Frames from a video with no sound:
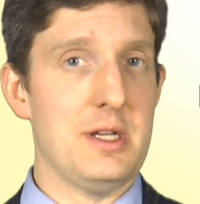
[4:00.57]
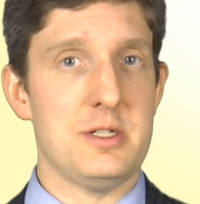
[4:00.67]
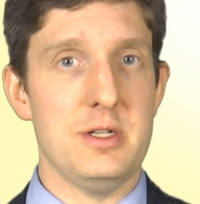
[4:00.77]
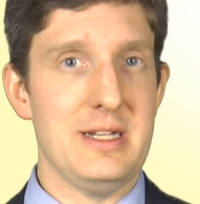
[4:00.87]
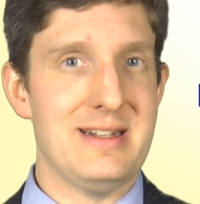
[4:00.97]

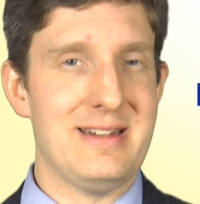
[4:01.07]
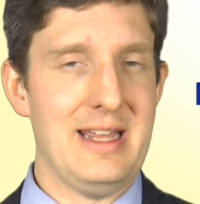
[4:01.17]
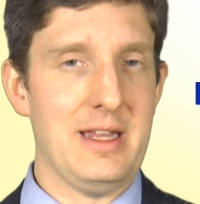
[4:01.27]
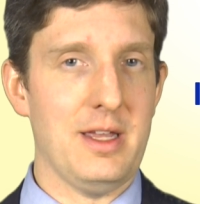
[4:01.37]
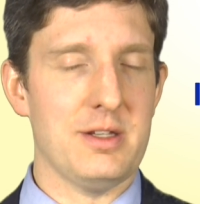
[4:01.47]
as you need to
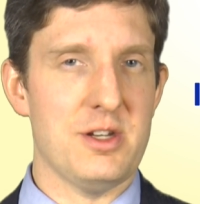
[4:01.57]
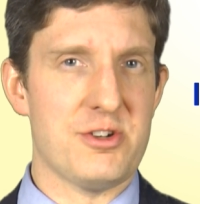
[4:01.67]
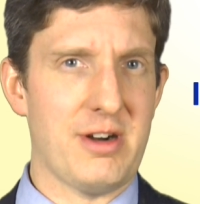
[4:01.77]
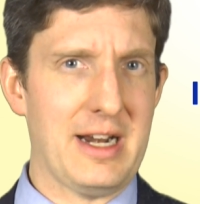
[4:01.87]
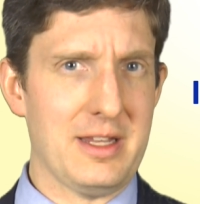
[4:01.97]
take it to
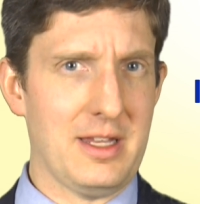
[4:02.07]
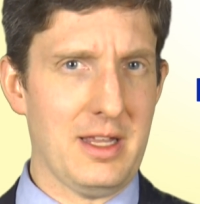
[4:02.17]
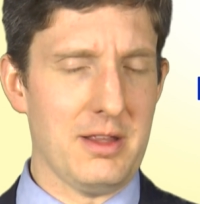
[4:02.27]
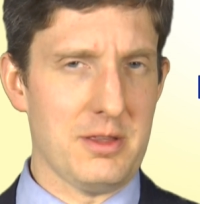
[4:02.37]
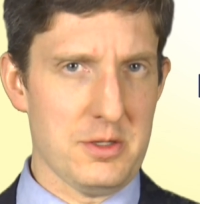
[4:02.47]
try to
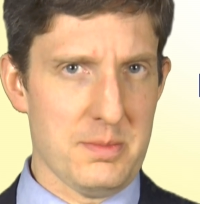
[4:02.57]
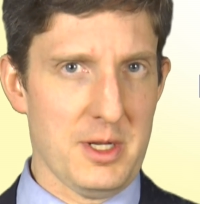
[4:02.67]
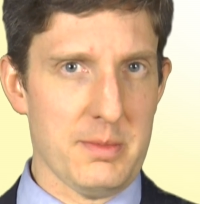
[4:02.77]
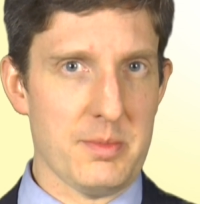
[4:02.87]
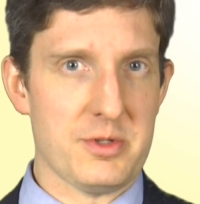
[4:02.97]
get those
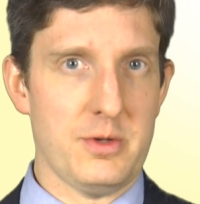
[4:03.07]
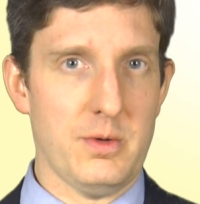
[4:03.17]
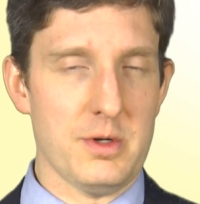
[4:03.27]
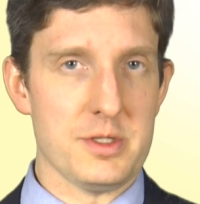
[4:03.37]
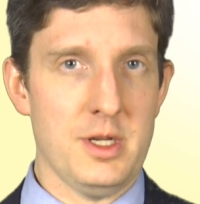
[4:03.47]
minimum
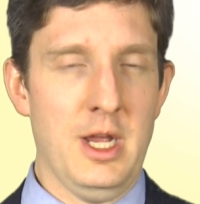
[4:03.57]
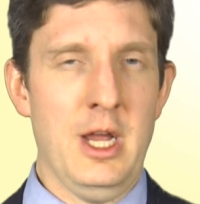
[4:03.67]
scores.